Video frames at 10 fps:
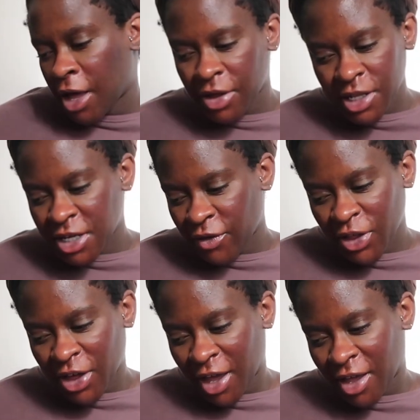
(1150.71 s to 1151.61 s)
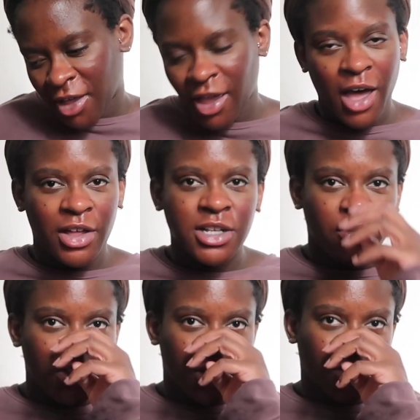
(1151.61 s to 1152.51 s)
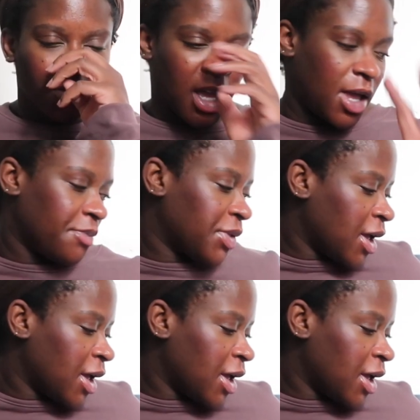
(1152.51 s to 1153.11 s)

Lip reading: I think that's everything. Yeah, that's everything for me.